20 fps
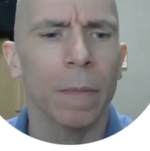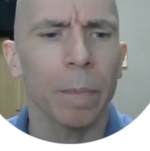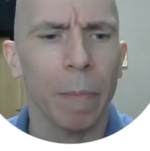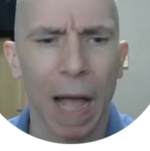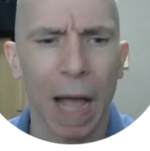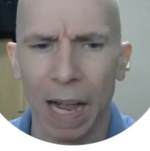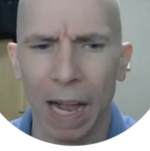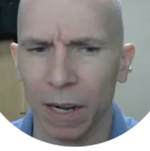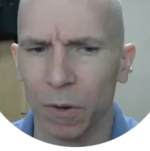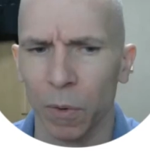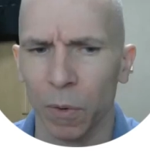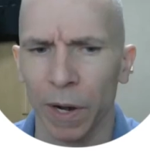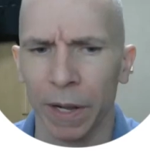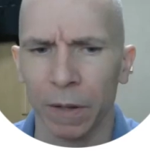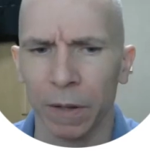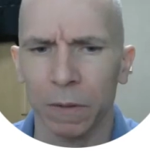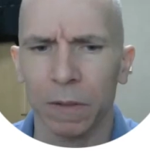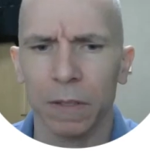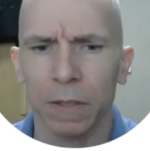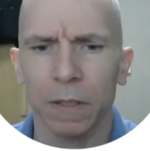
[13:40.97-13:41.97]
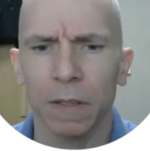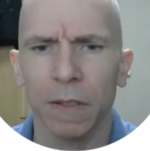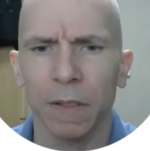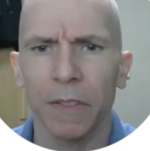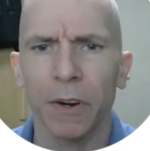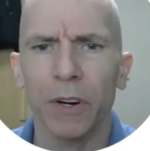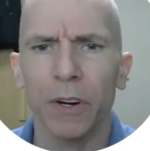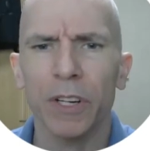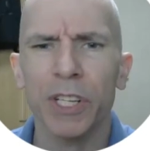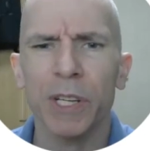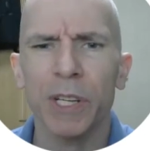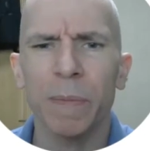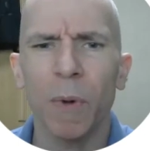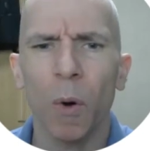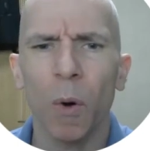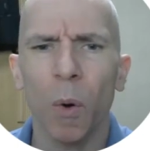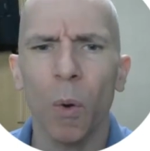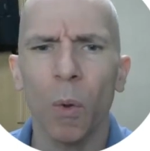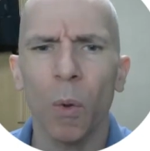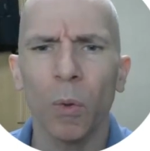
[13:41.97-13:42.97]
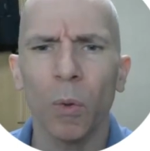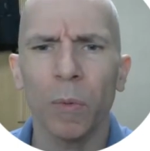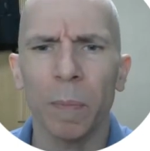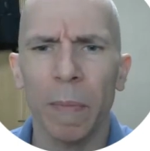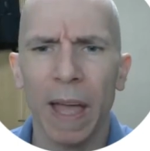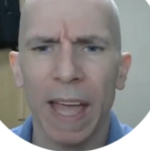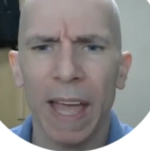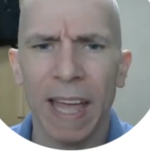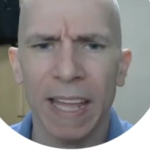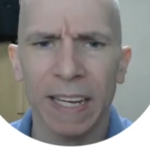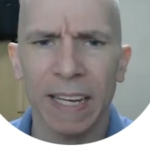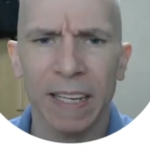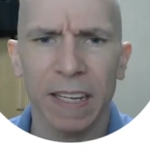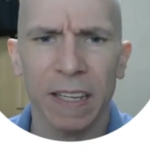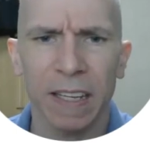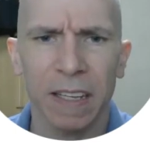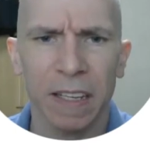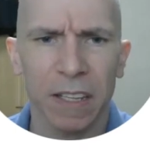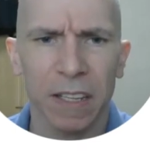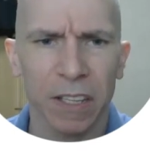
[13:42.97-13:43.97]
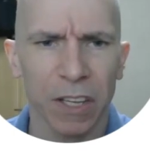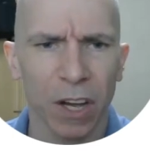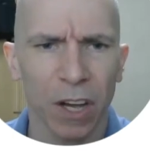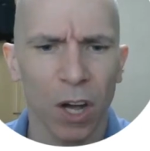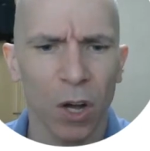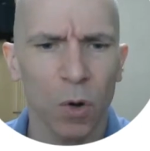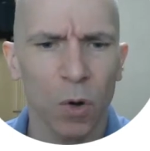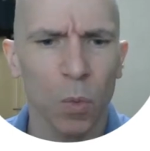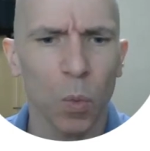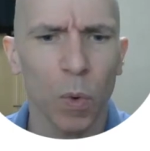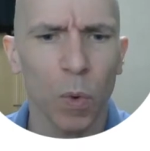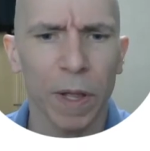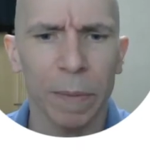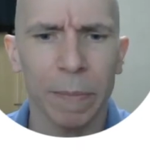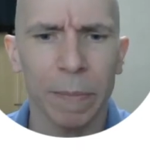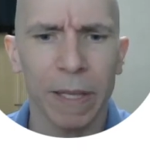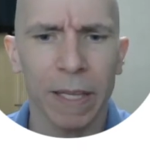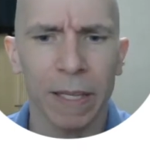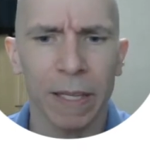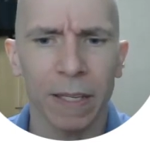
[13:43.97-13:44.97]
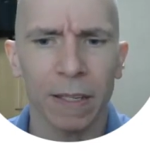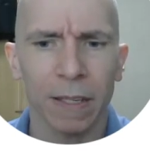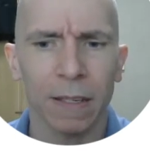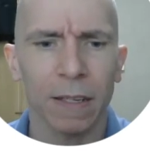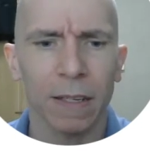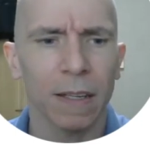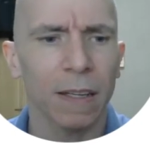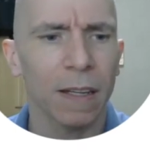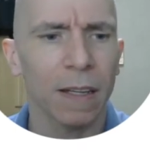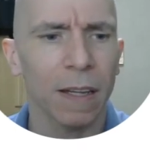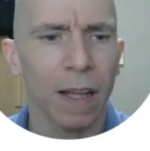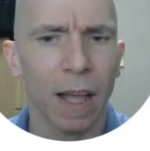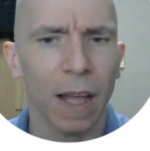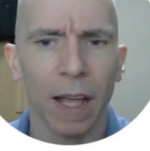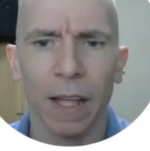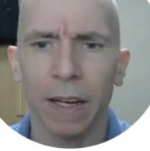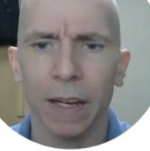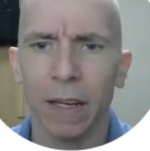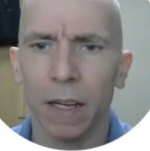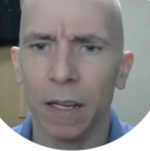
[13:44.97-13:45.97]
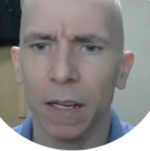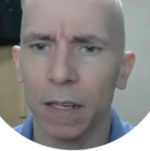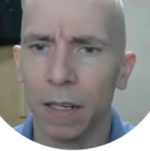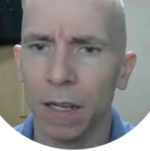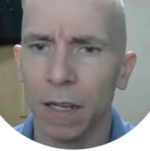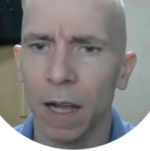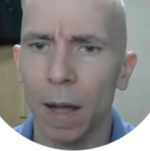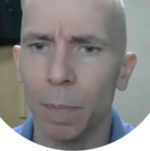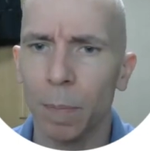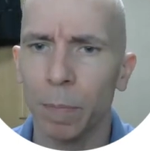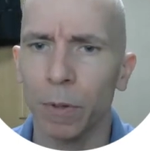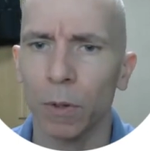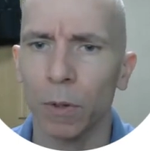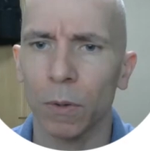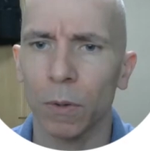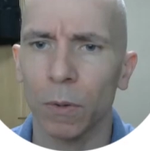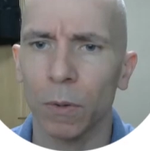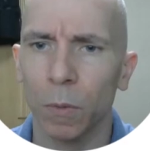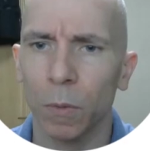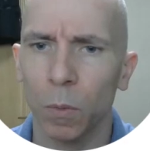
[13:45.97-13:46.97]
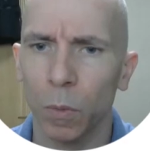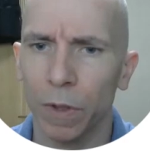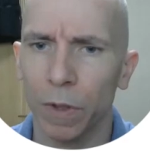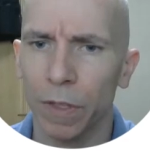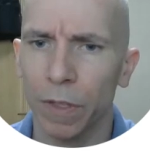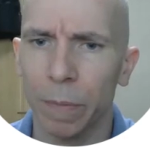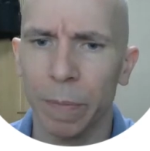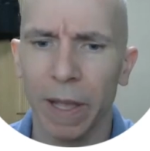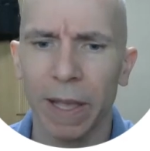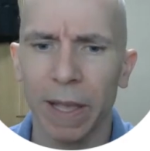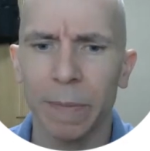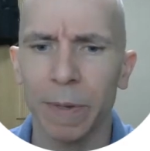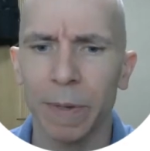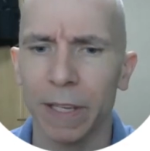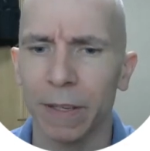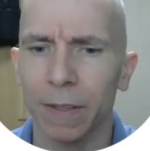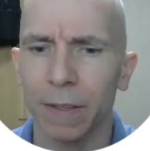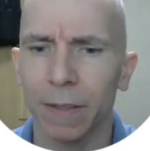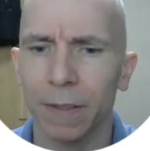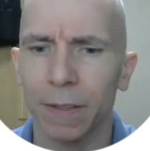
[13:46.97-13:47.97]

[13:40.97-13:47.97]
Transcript: Background. There are some old men, young women, and a couple with a baby.